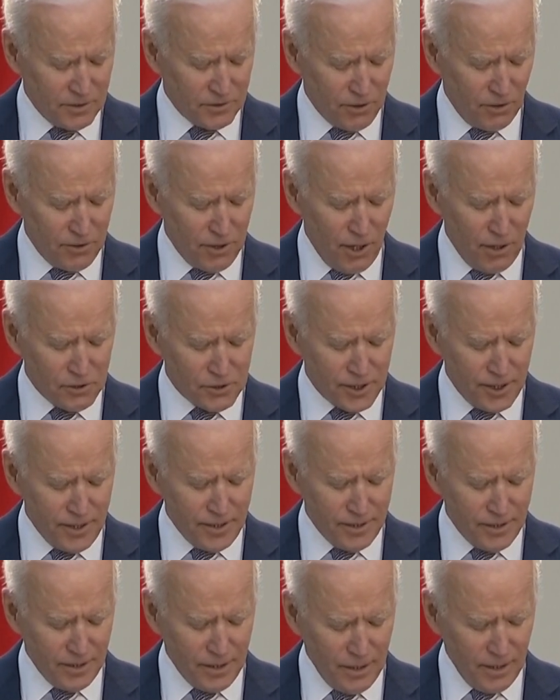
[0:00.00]
So,
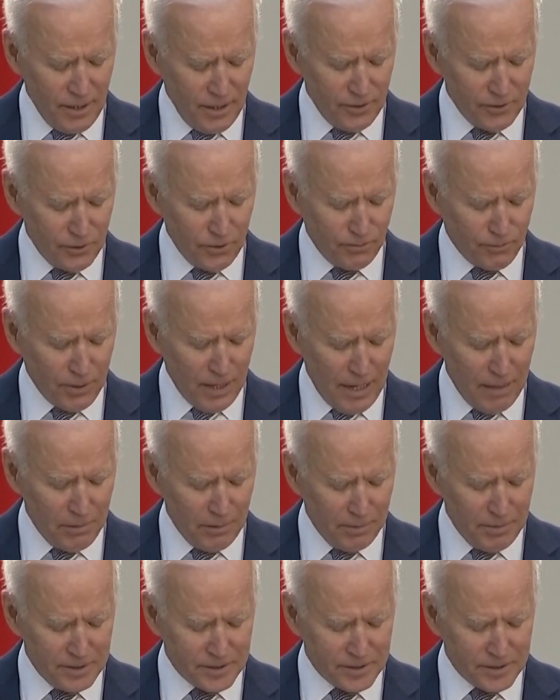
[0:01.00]
Yoshi, you'll probably